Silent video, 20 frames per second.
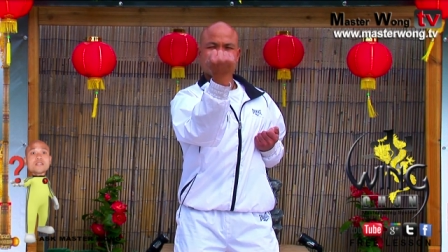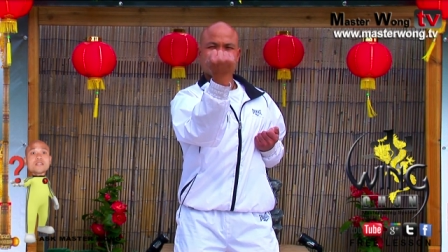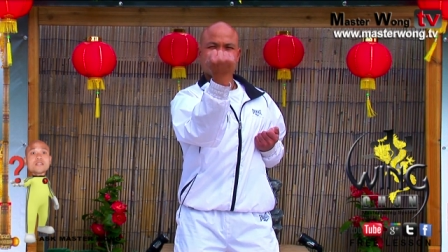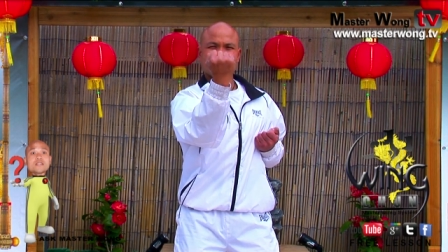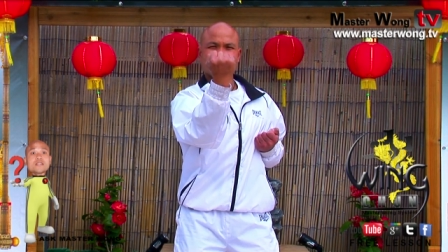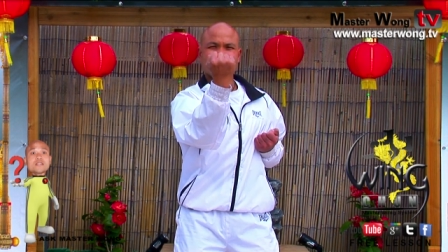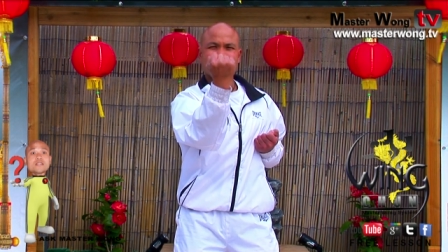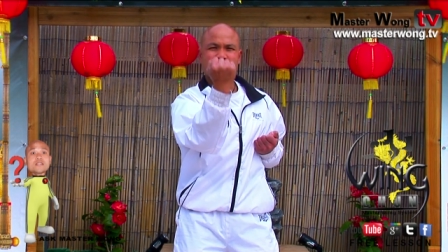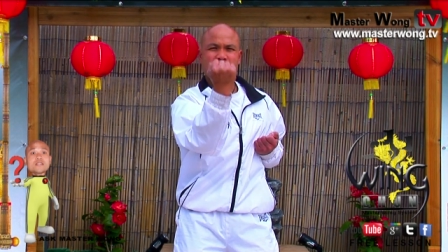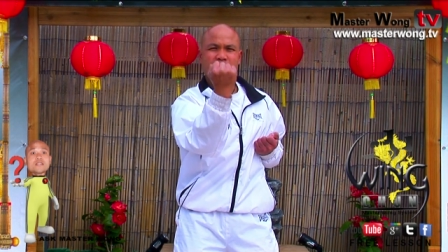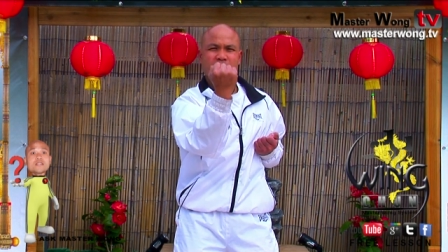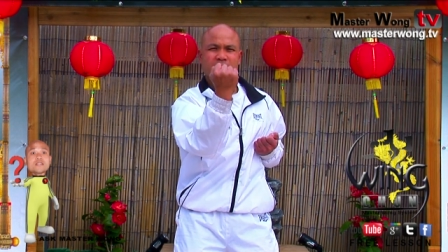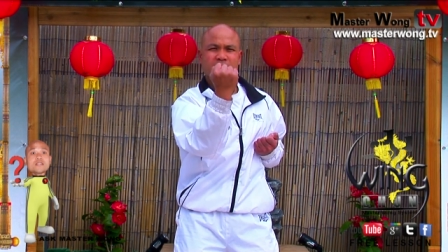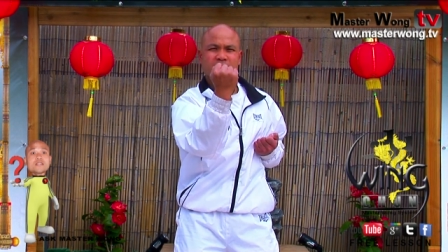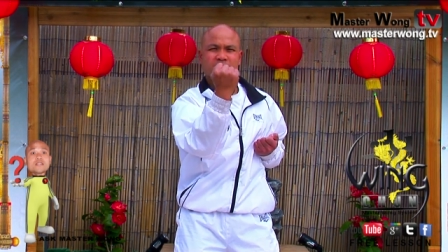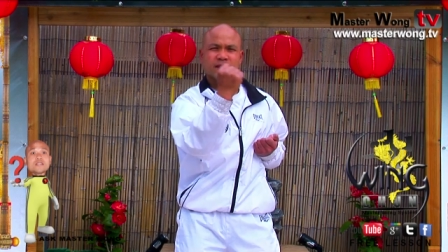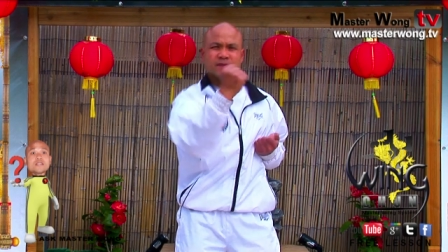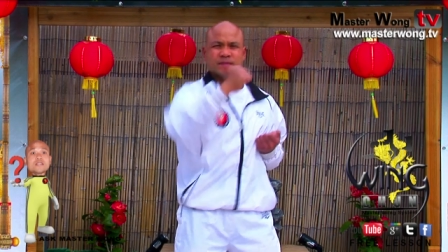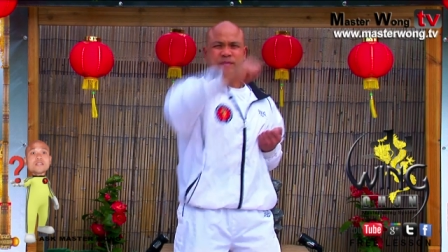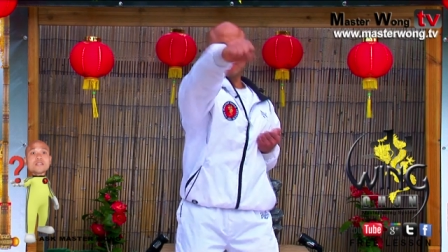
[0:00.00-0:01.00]

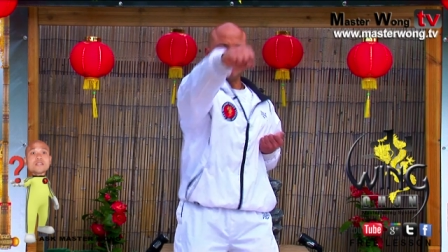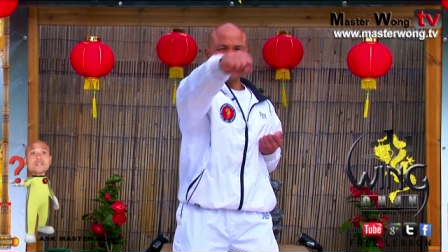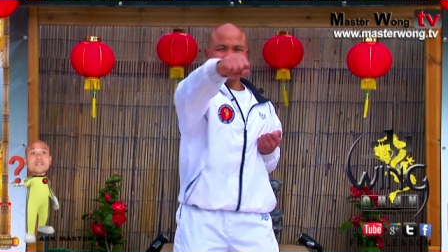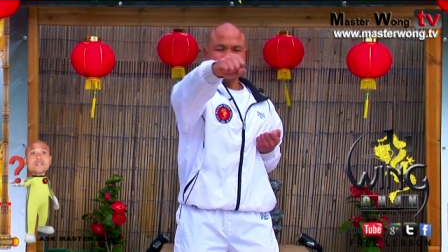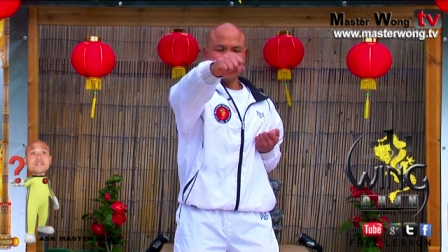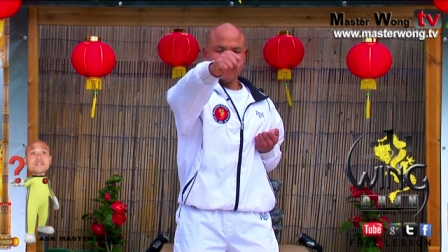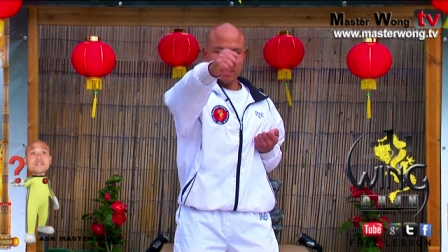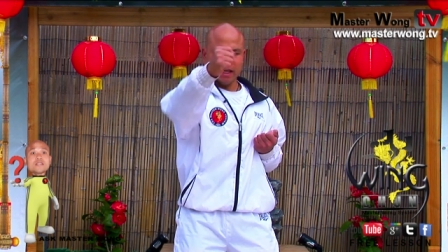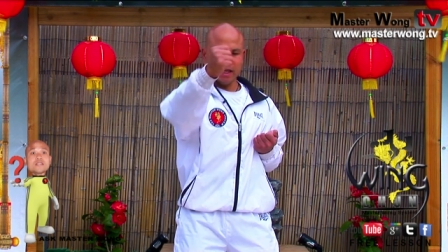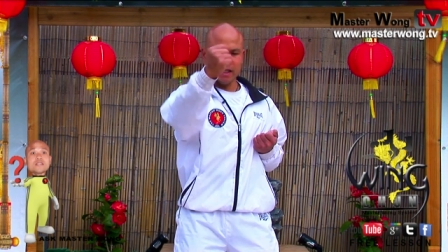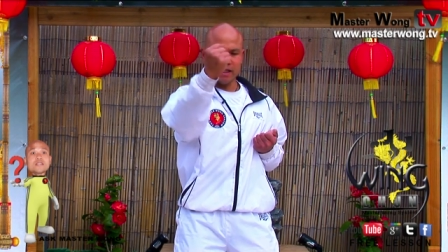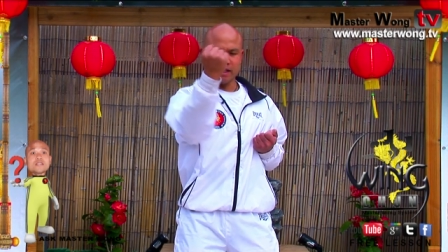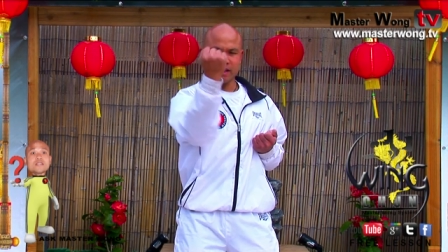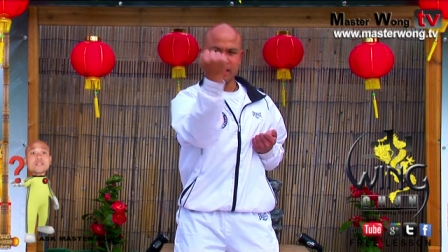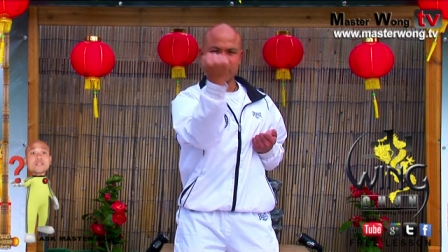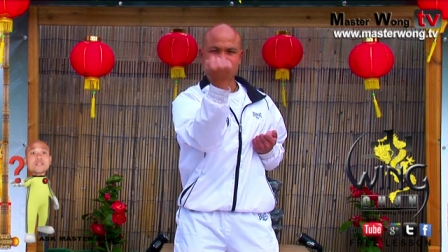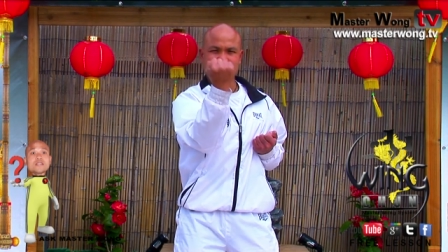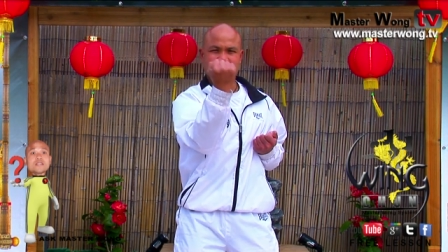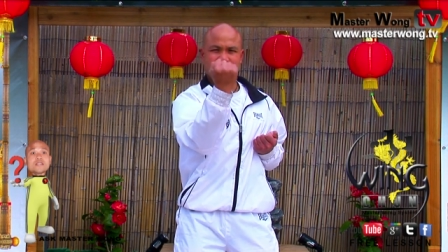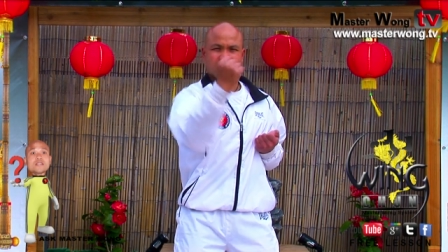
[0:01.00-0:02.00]
5, in,
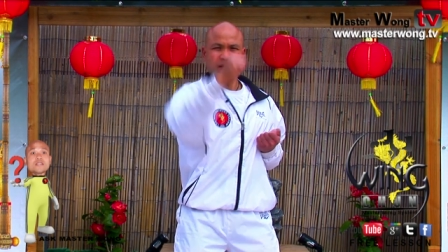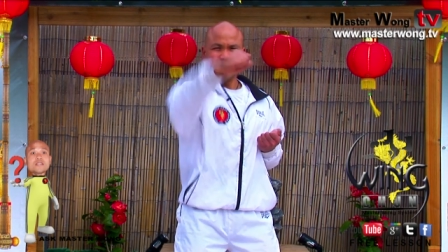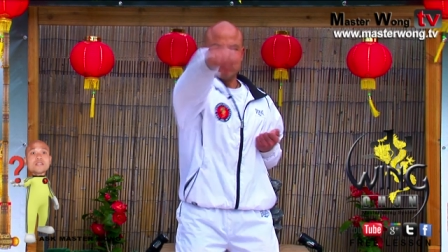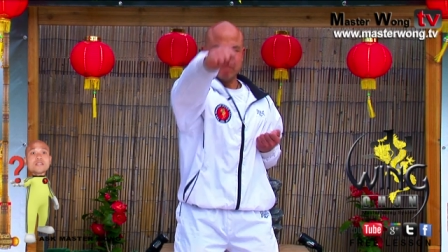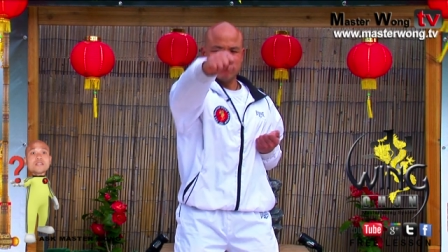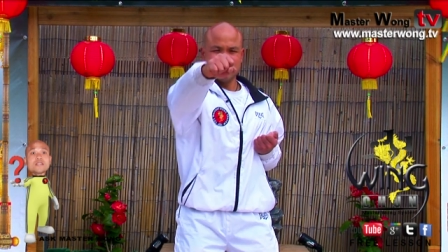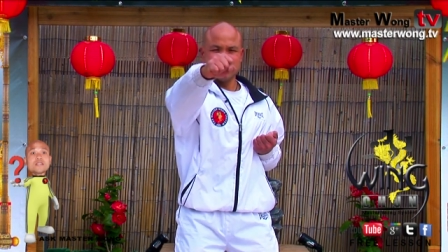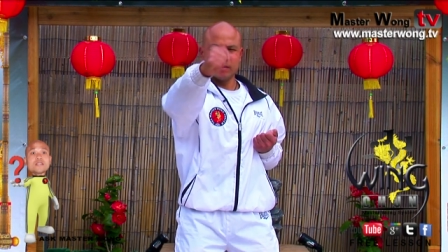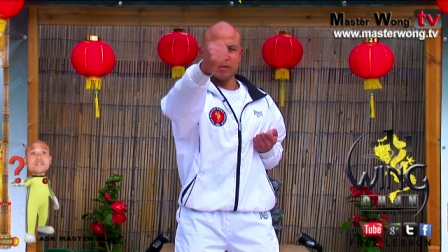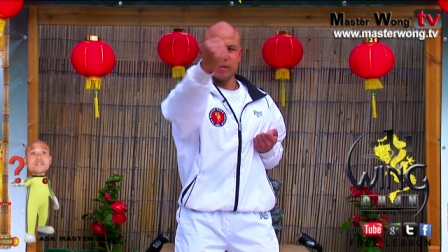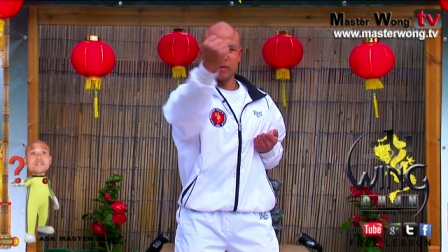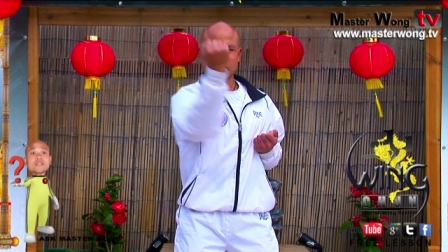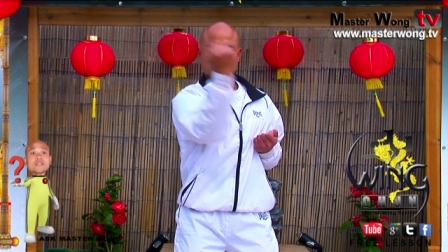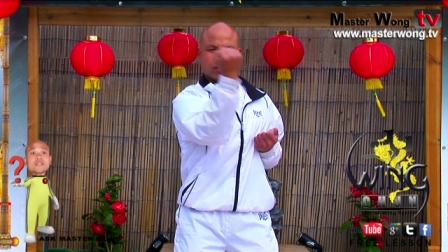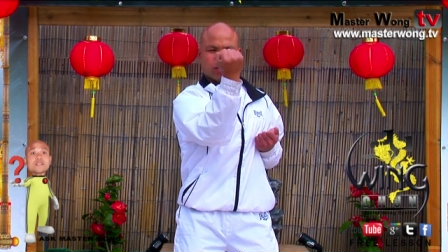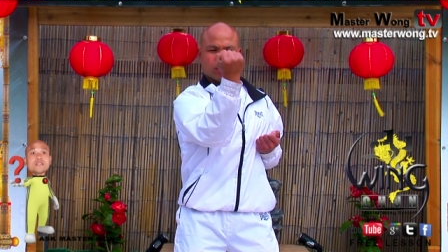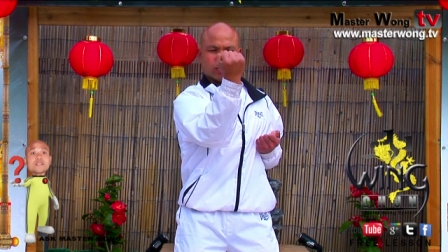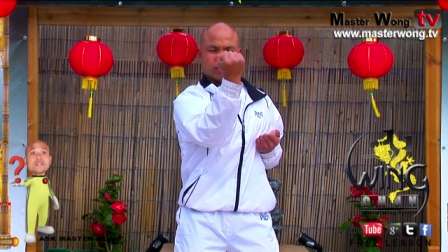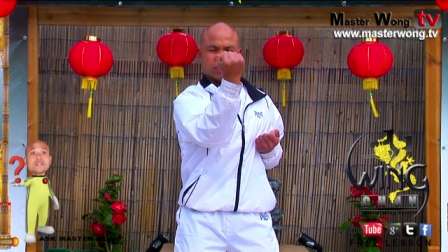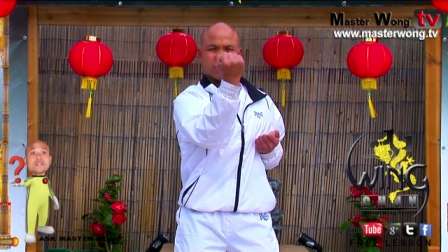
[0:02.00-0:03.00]
like that,
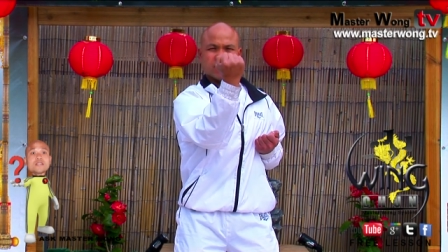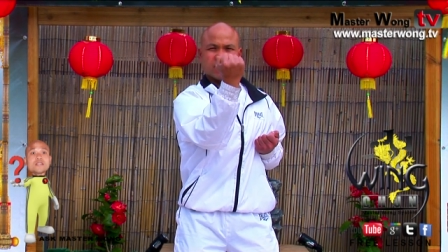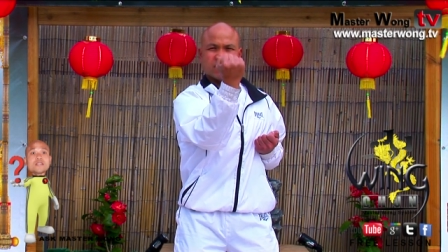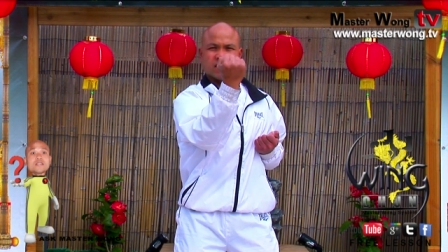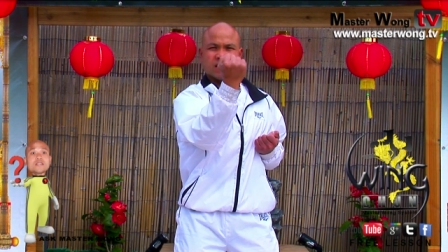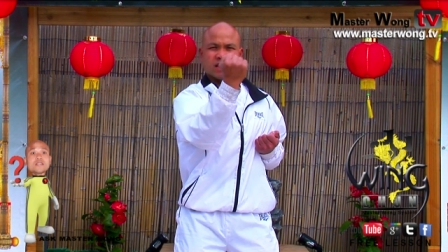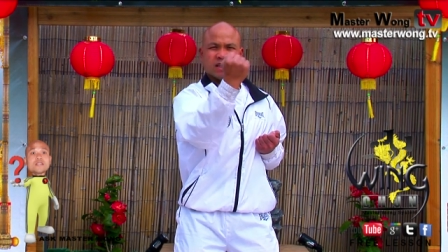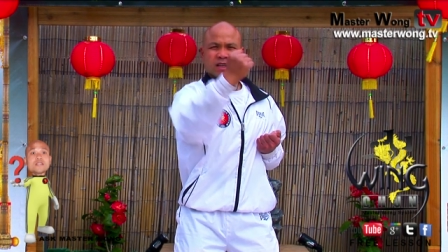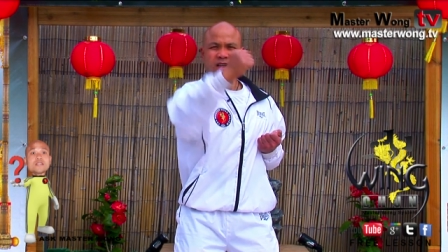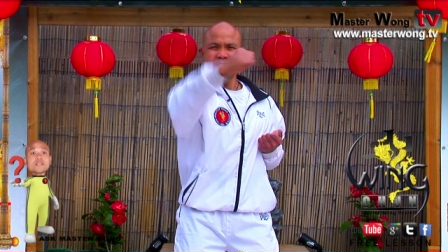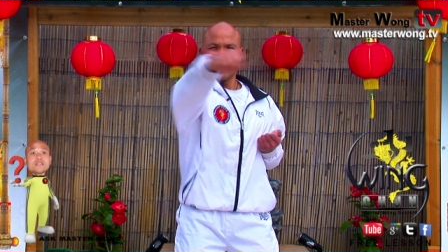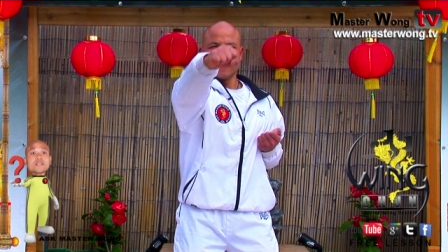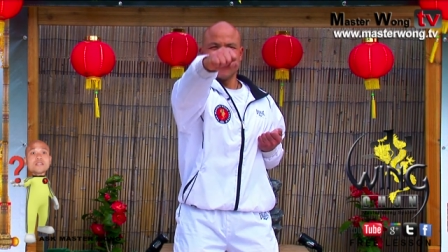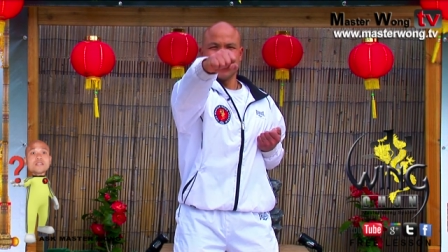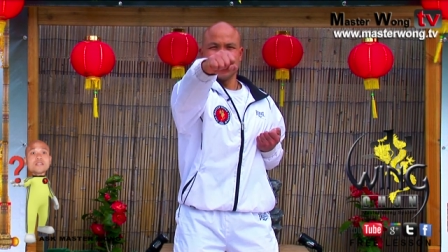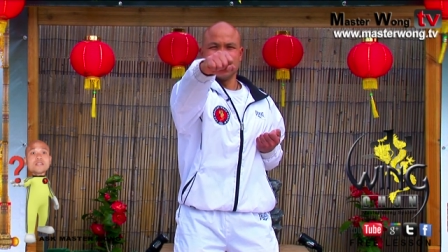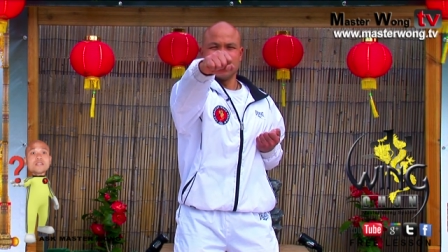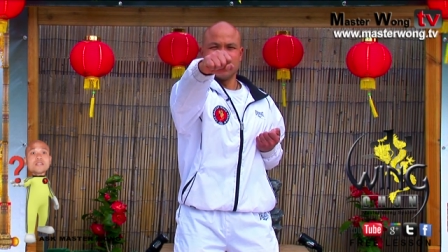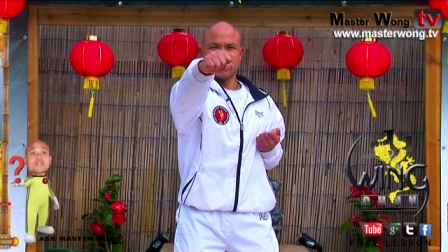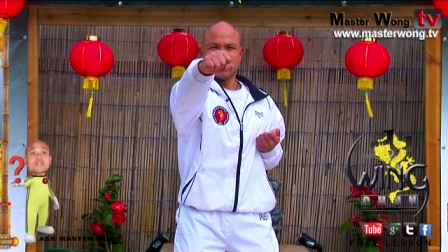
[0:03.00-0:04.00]
cross and
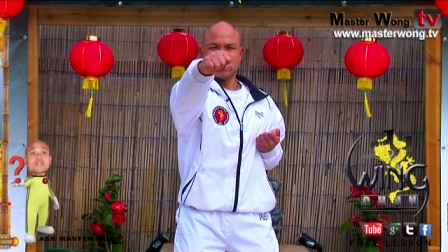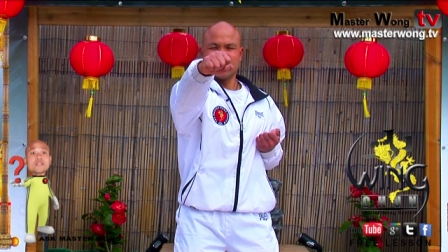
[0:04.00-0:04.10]
in.